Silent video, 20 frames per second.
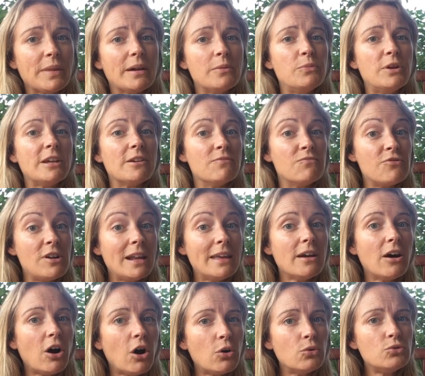And we can really
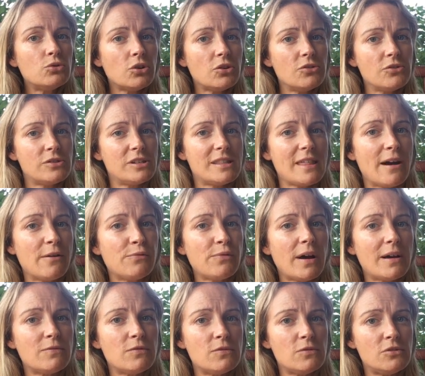hold on to that
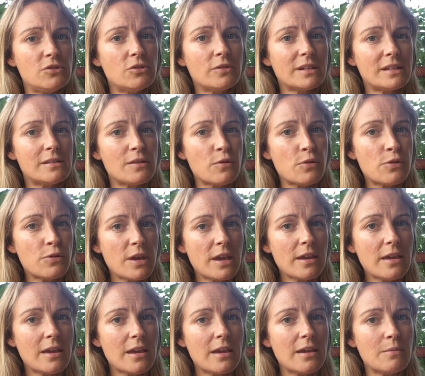fact that the dog is a
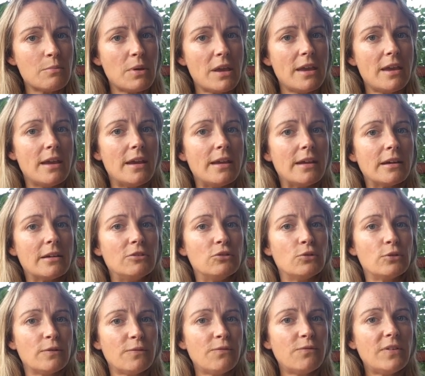thinking being and
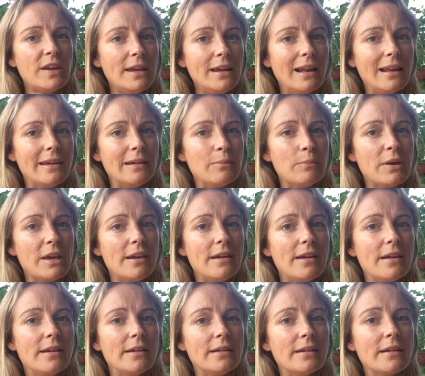not a feeling
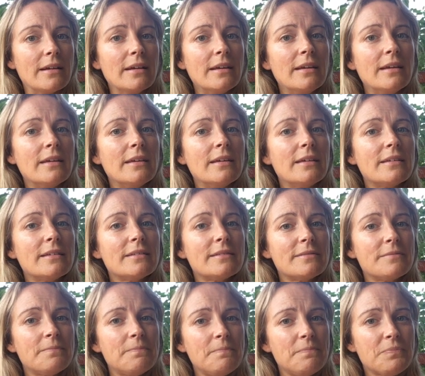being.
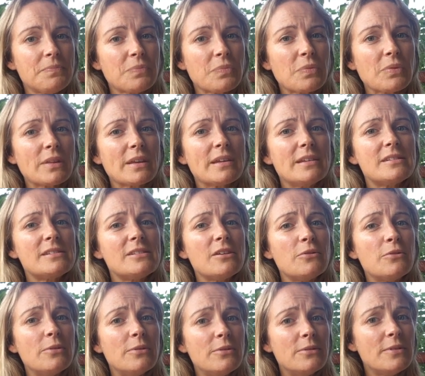
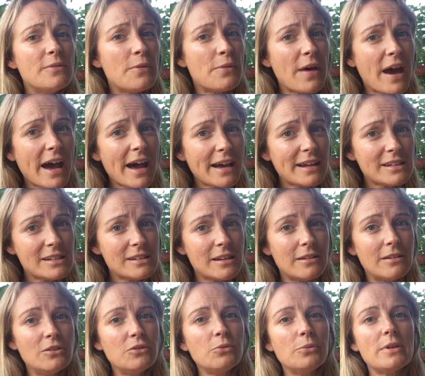So that,
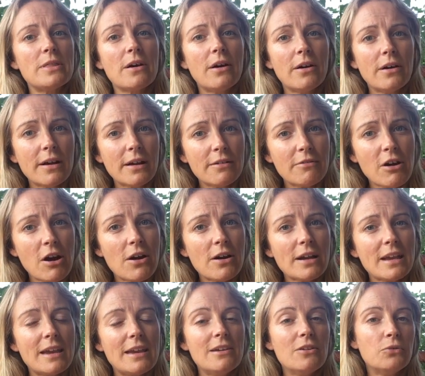along with
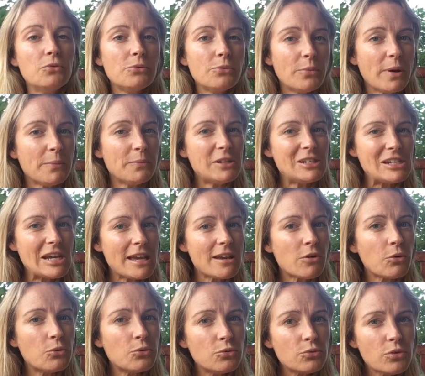hierarchy, or when we
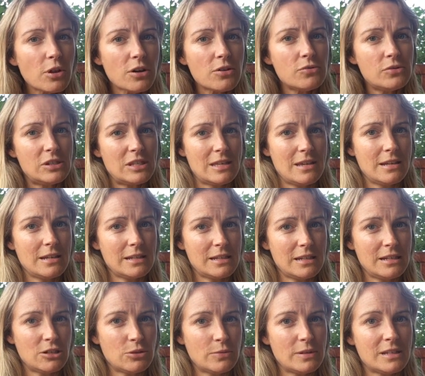take all those things
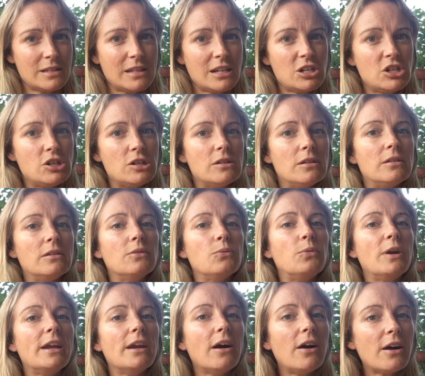into a session,
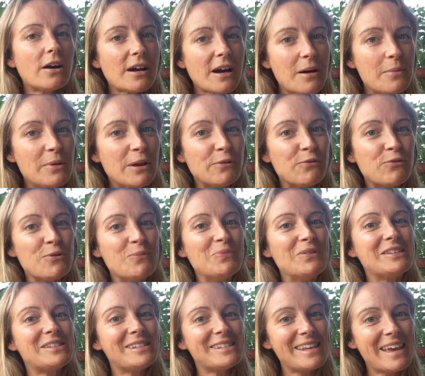we are coming from
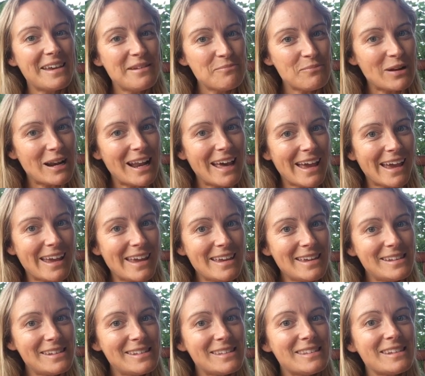the same
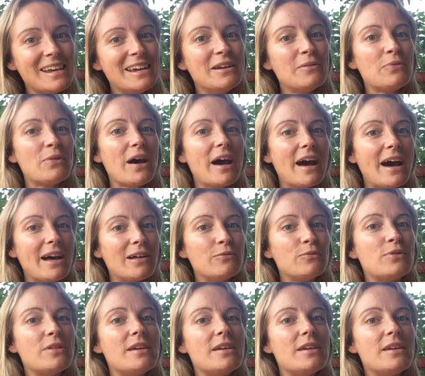place that